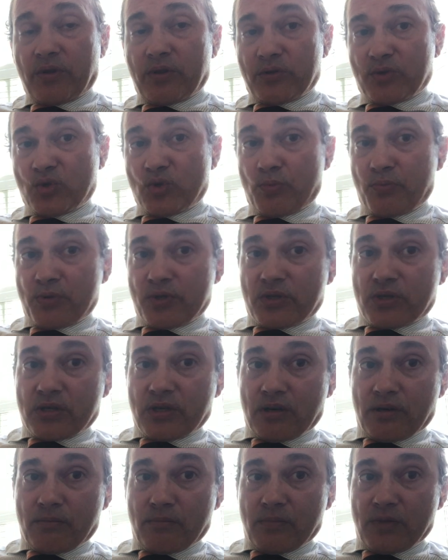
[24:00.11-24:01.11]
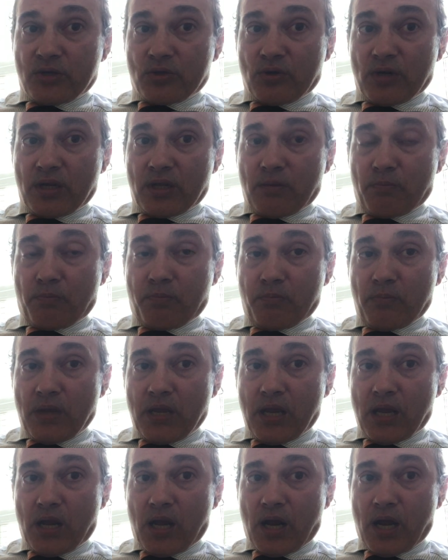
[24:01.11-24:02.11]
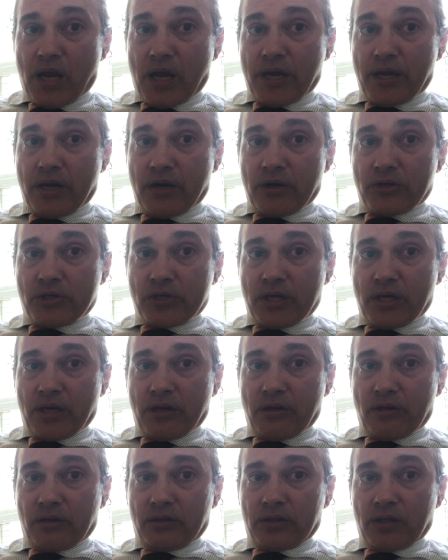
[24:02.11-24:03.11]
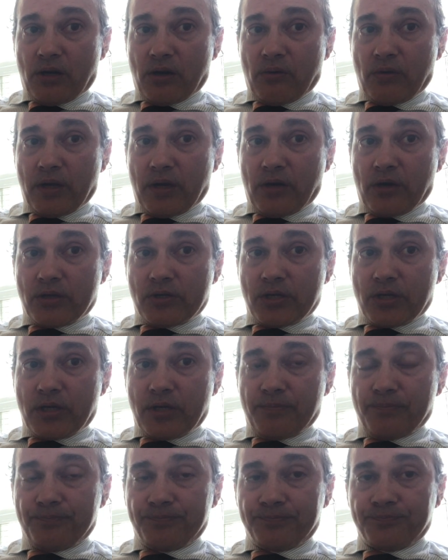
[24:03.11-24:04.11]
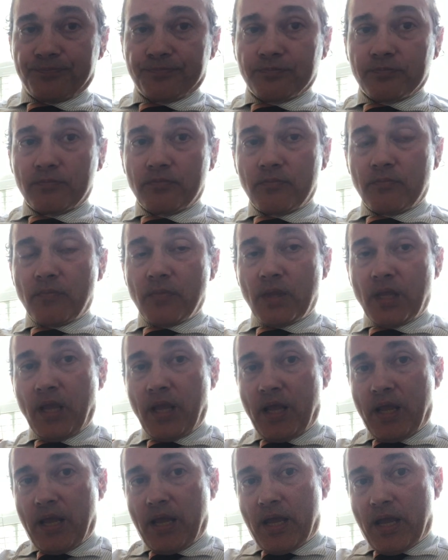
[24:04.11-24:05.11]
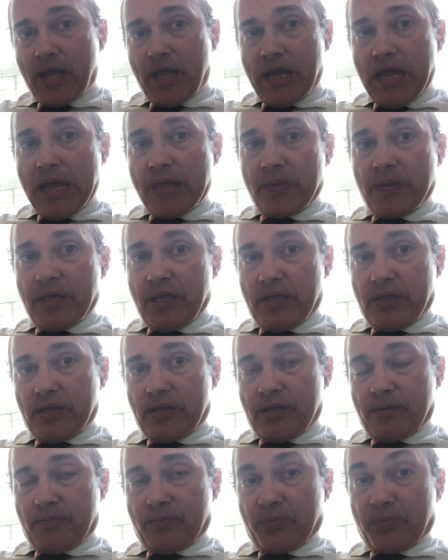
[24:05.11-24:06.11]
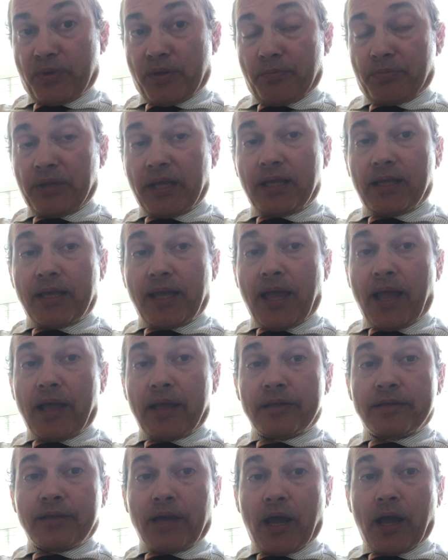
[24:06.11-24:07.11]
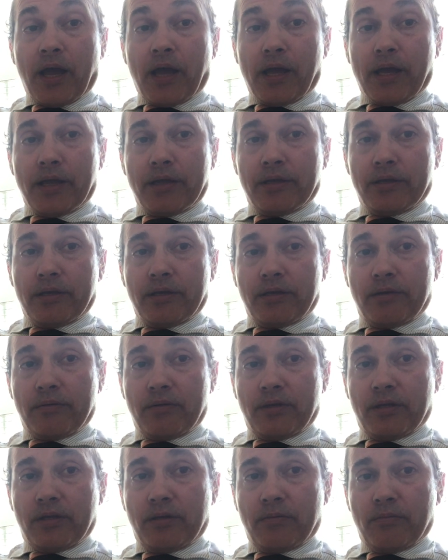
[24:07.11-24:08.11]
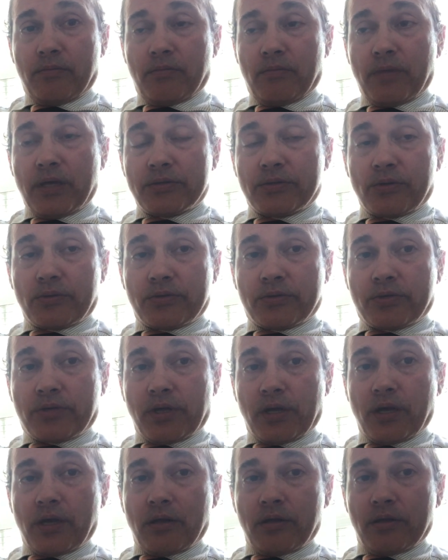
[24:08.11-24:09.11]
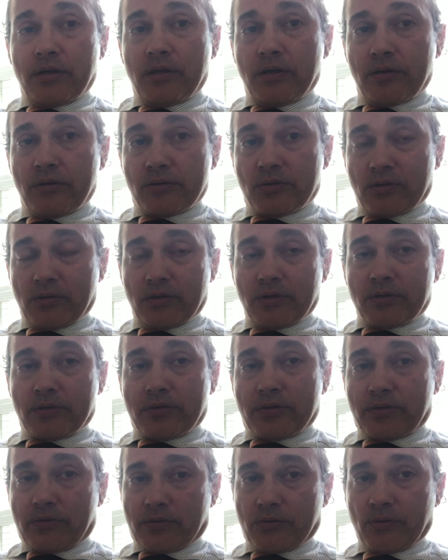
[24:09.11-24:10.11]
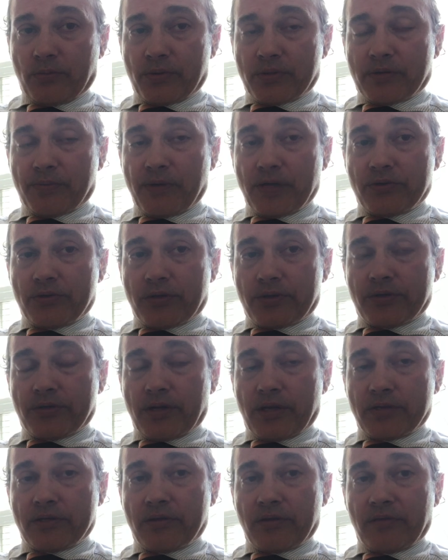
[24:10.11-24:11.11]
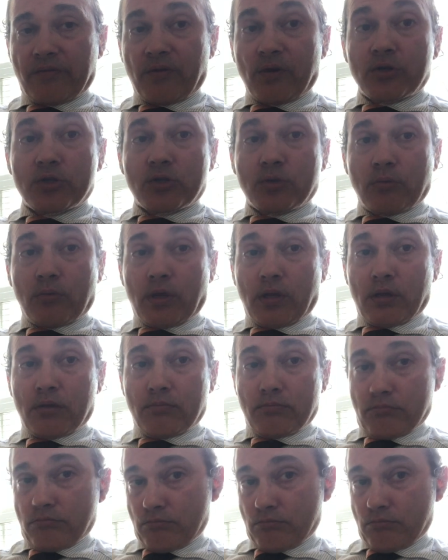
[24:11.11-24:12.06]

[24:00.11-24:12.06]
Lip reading: the supersymmetry and the high energy and the low energy, and then the plainly anti in the mesoscale in the supersymmetric sense of the virtual,